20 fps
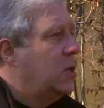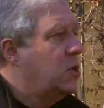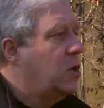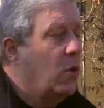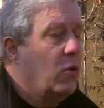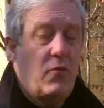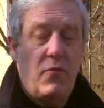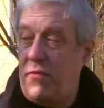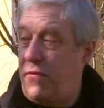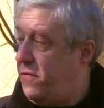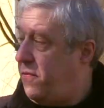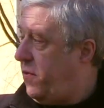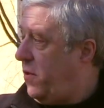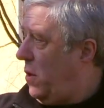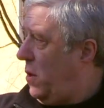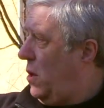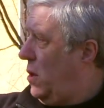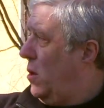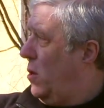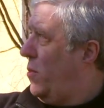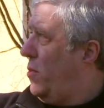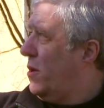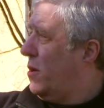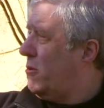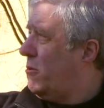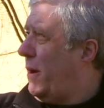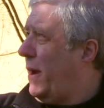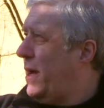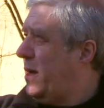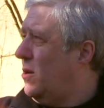Don't follow the
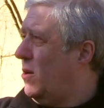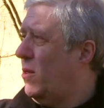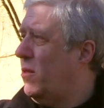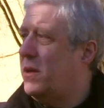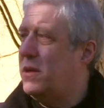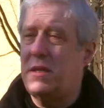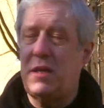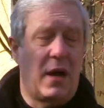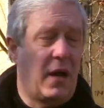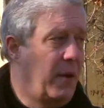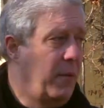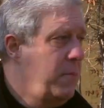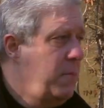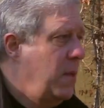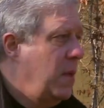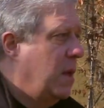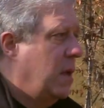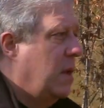crack all the time,